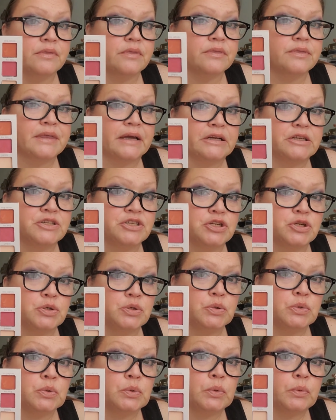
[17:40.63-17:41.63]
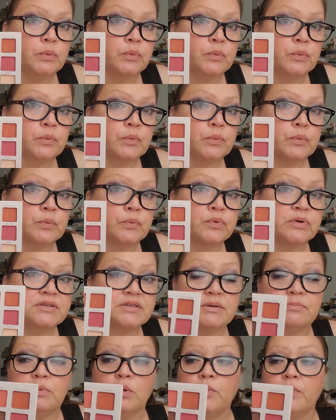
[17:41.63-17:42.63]
they do
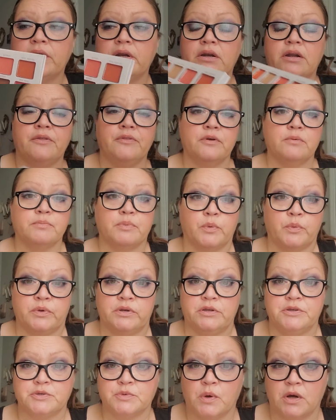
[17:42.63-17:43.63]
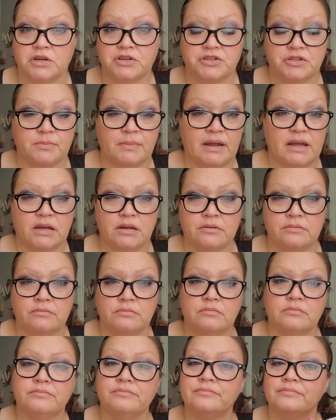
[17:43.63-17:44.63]
resemble one another, but when you swatch them out,
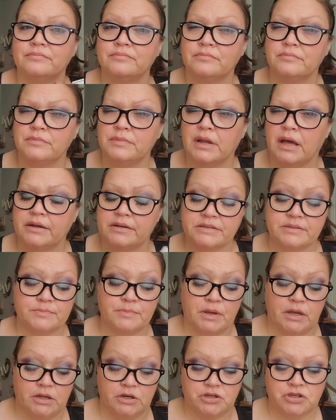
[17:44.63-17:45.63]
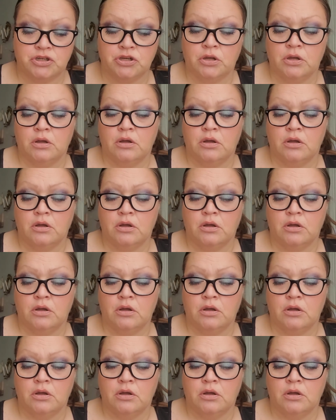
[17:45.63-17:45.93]
not as much.